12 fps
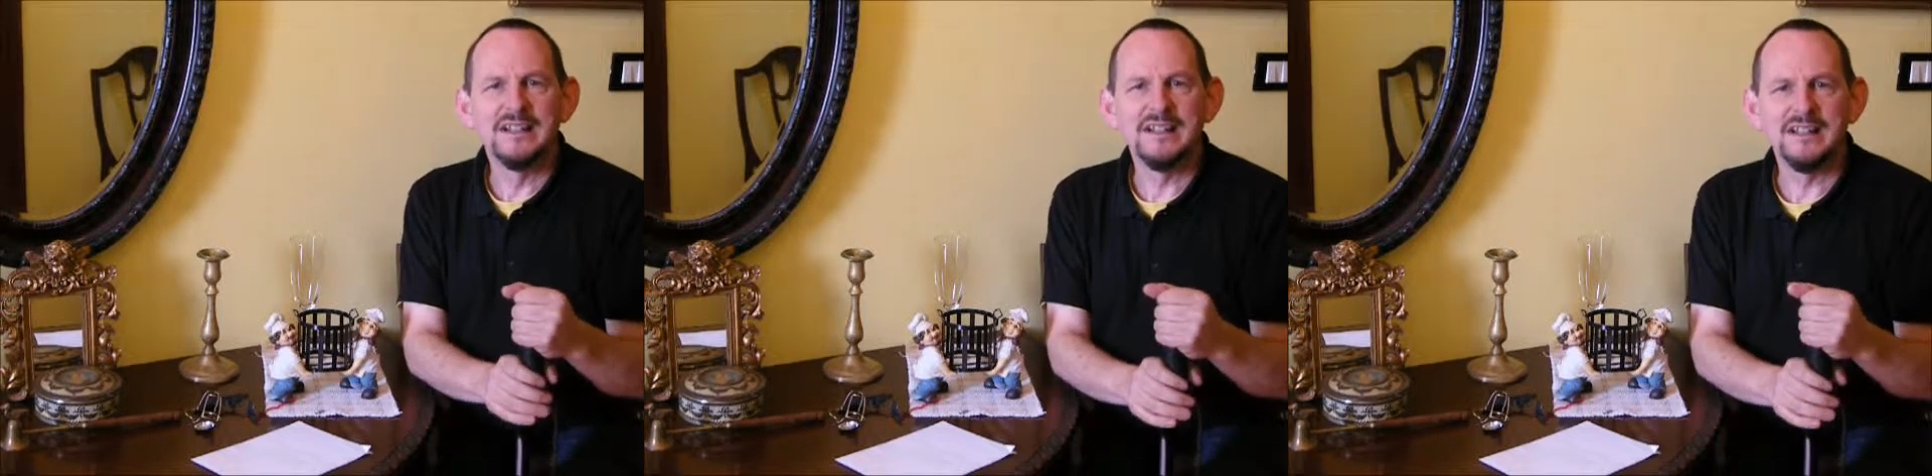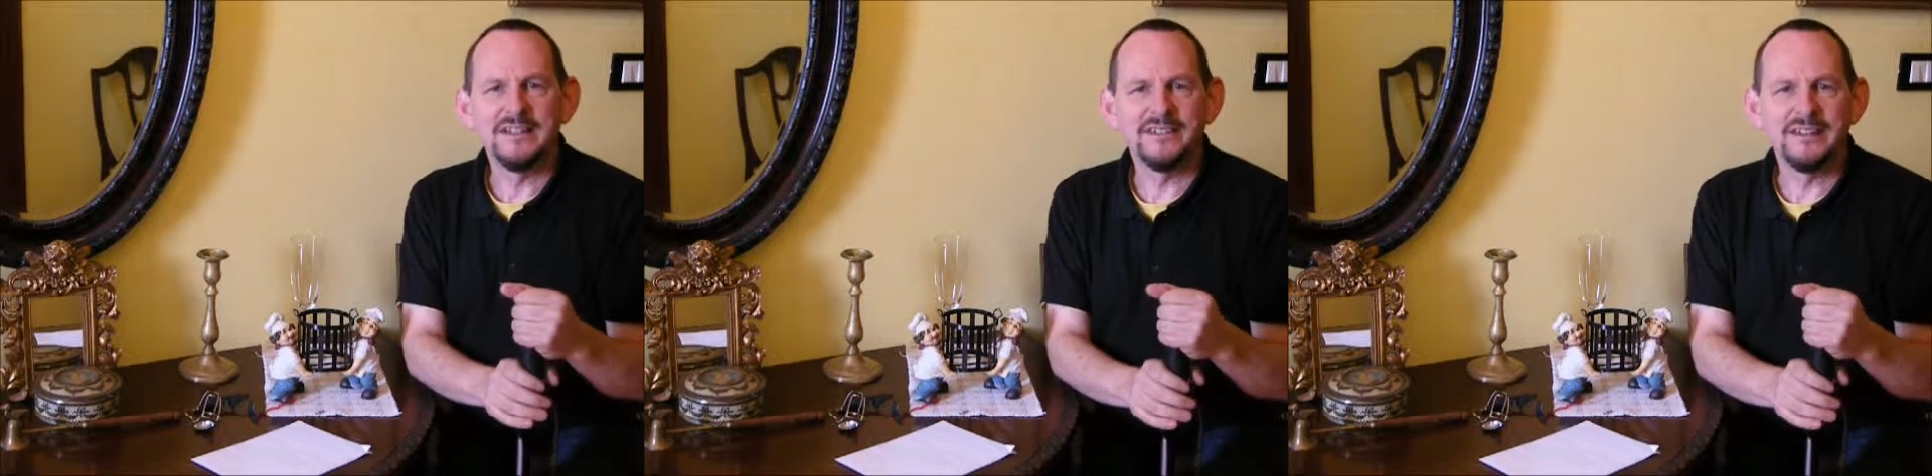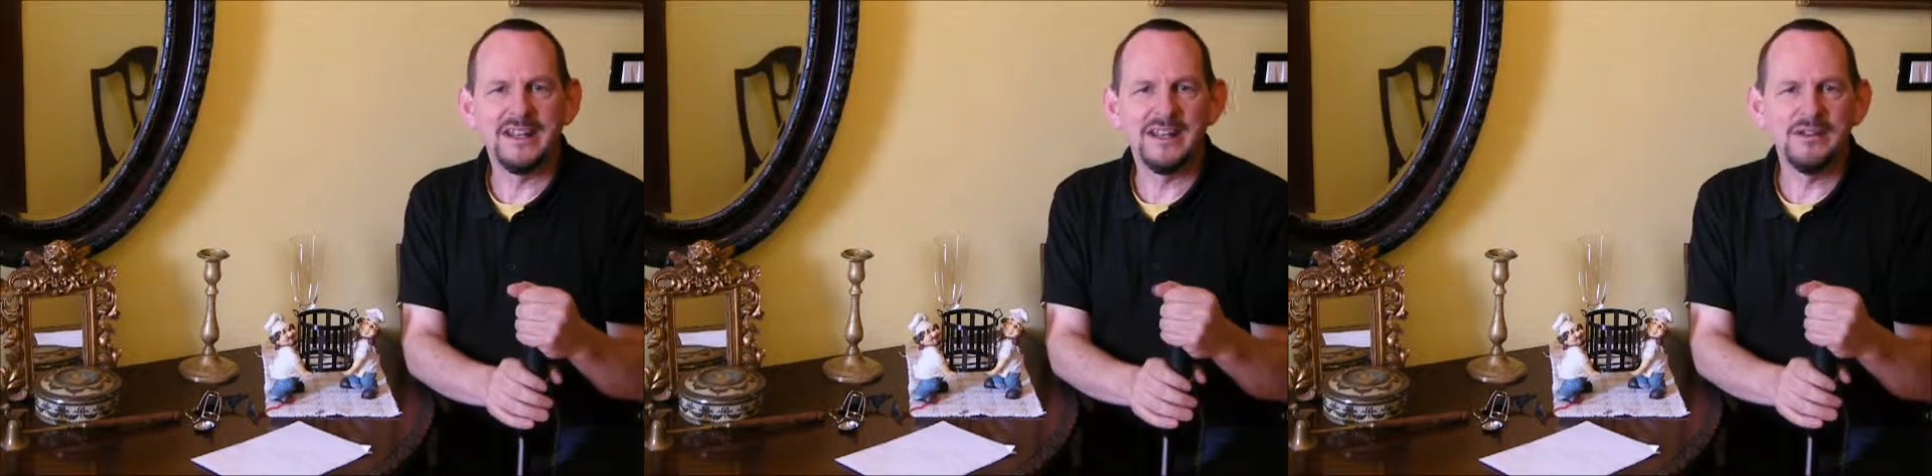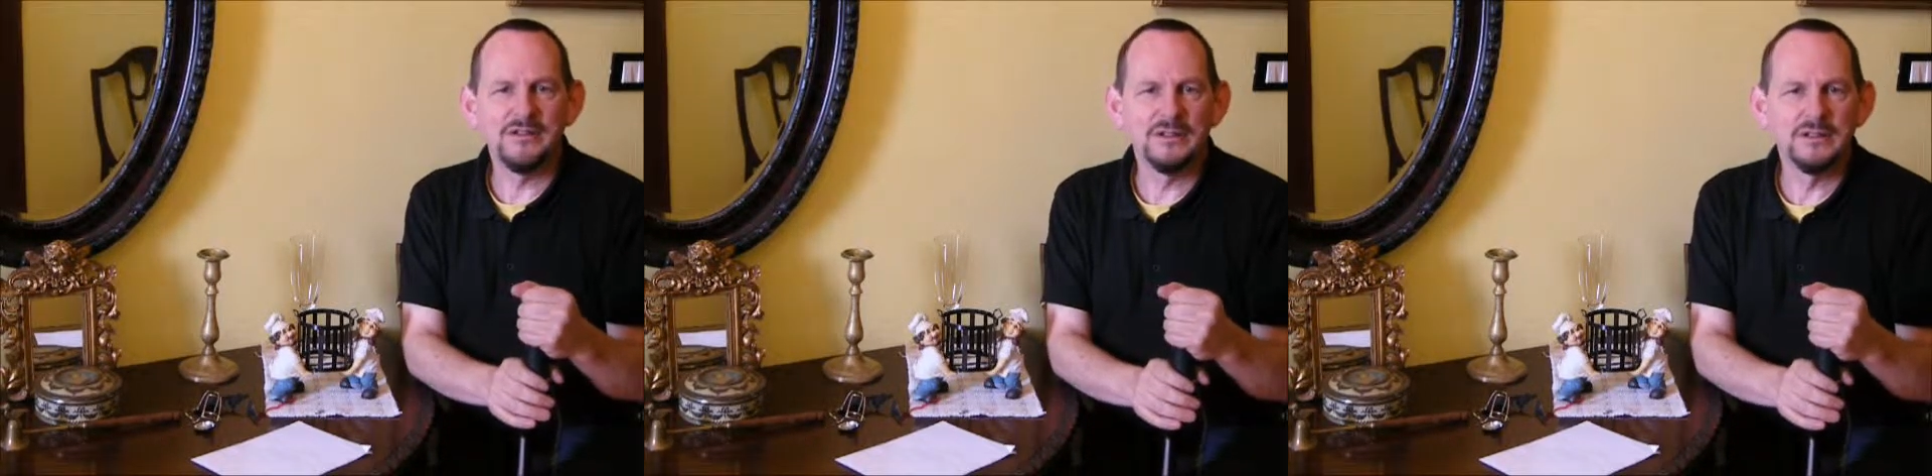it's
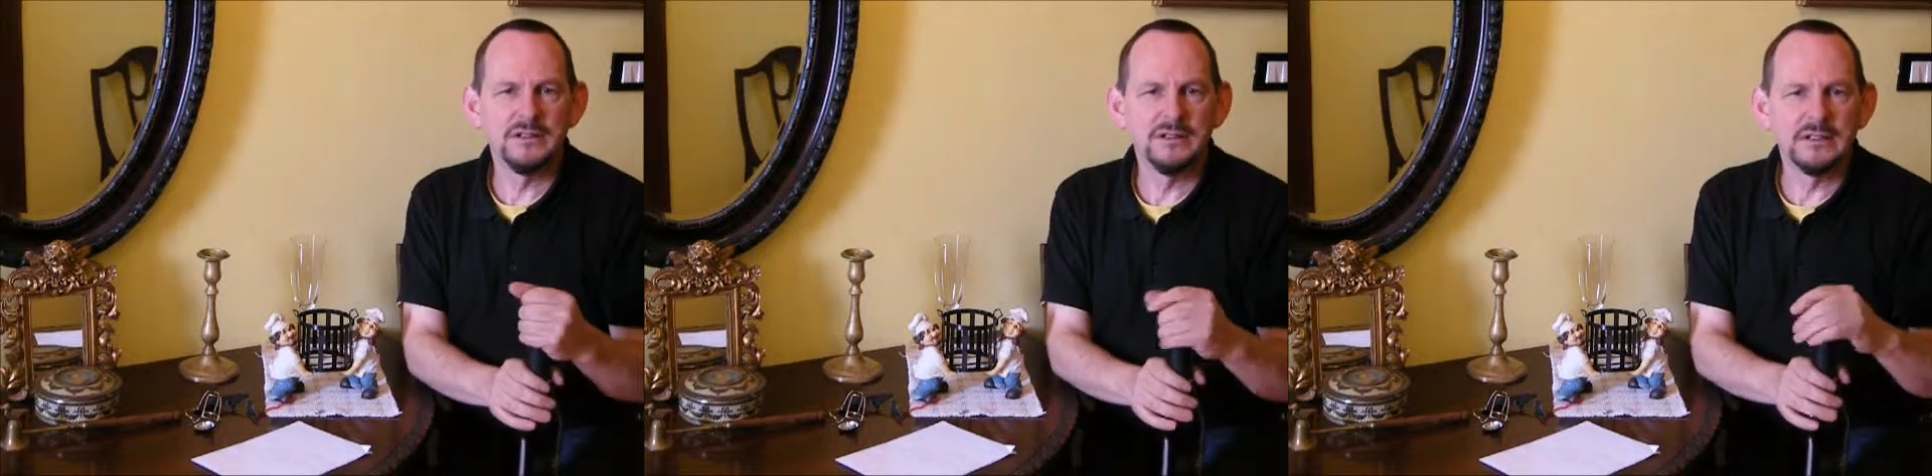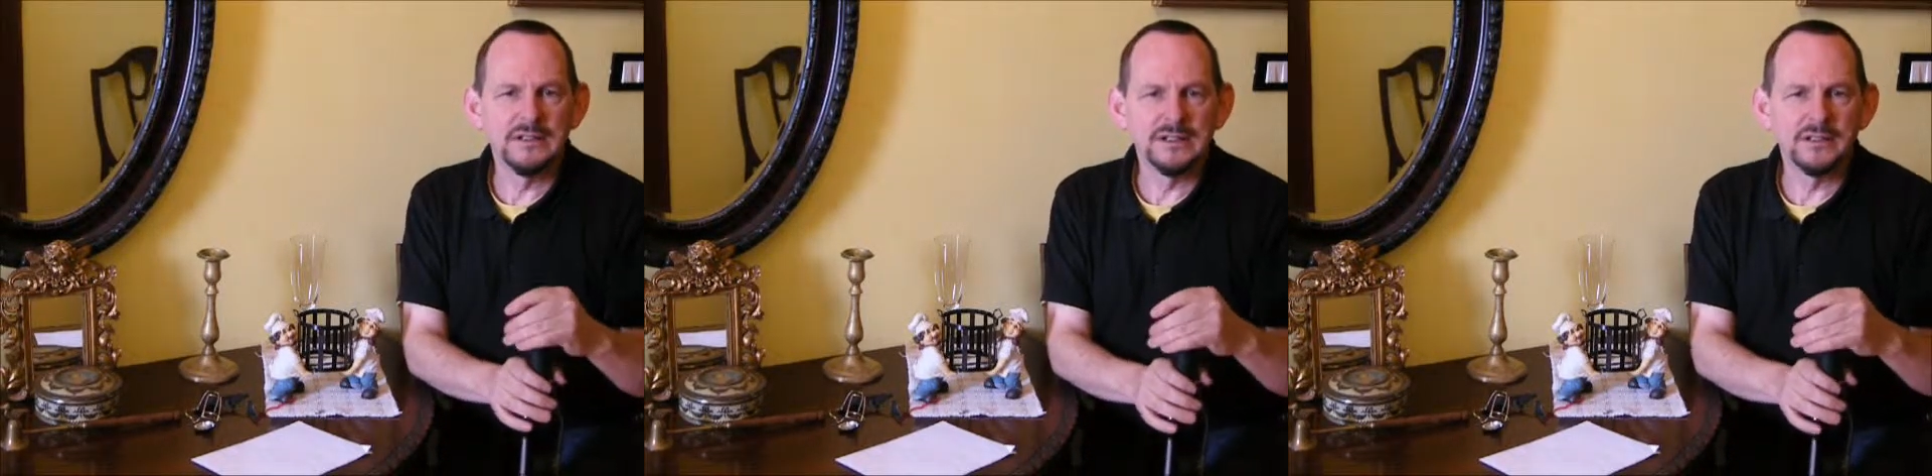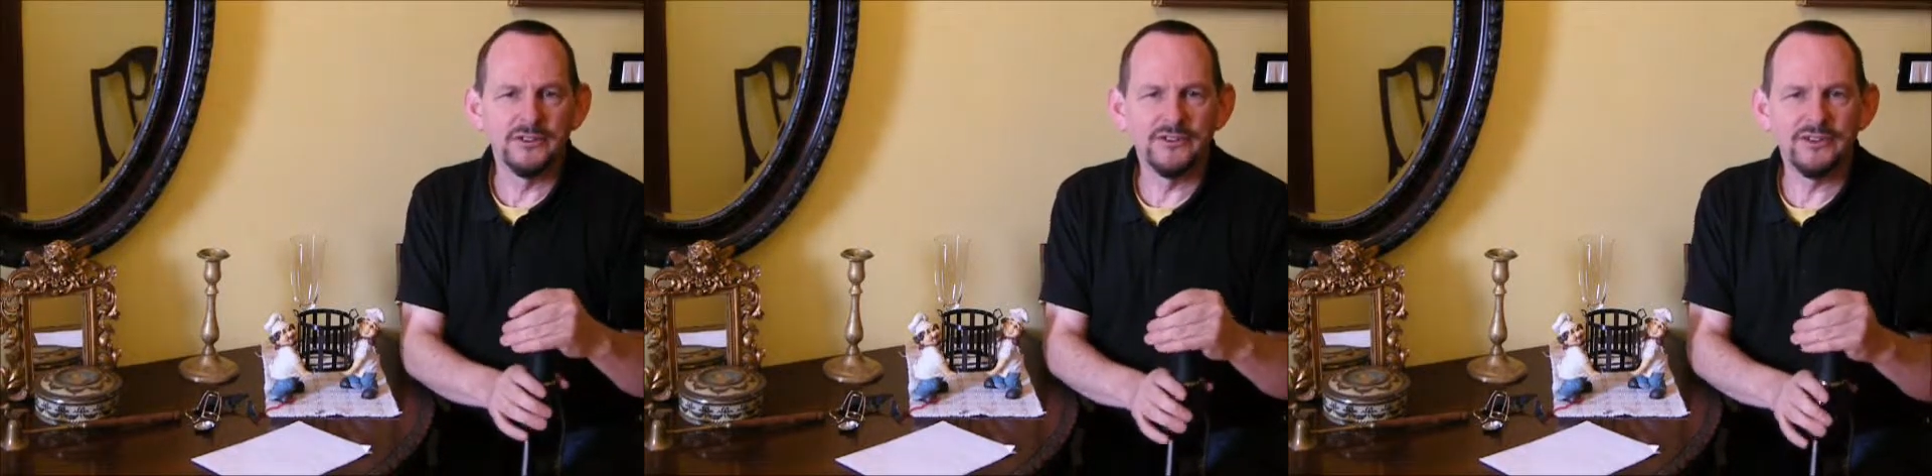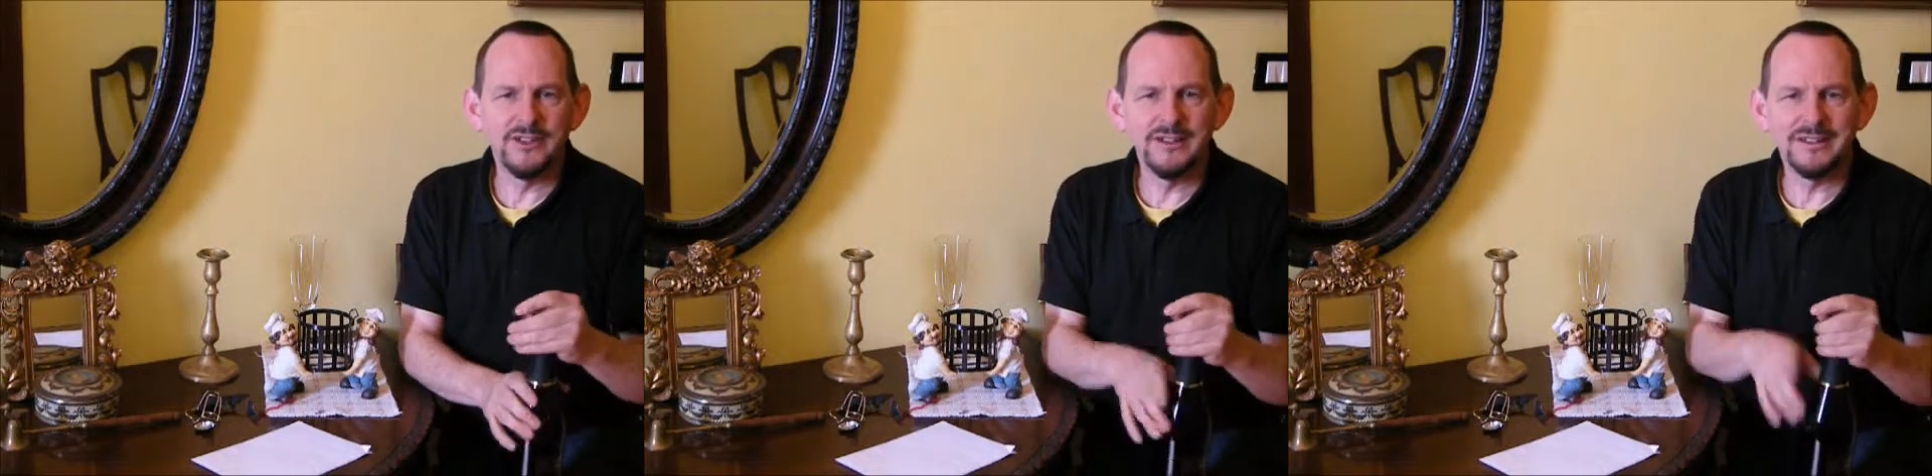now
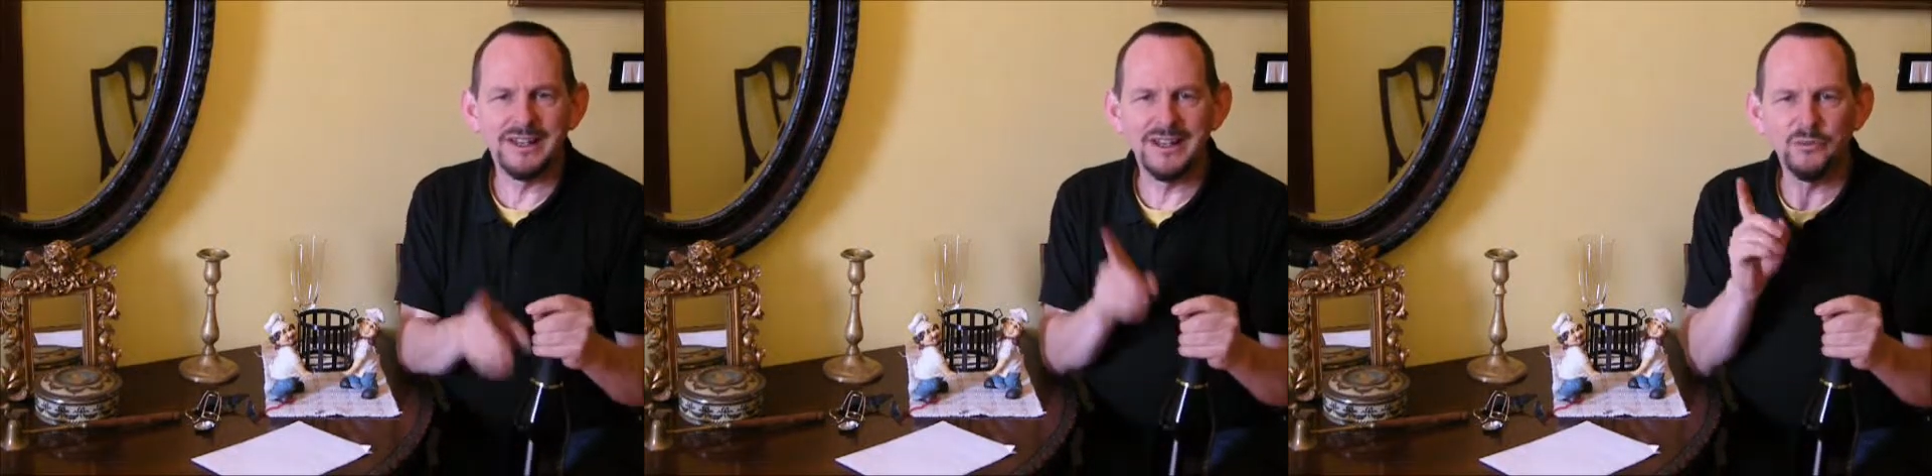considered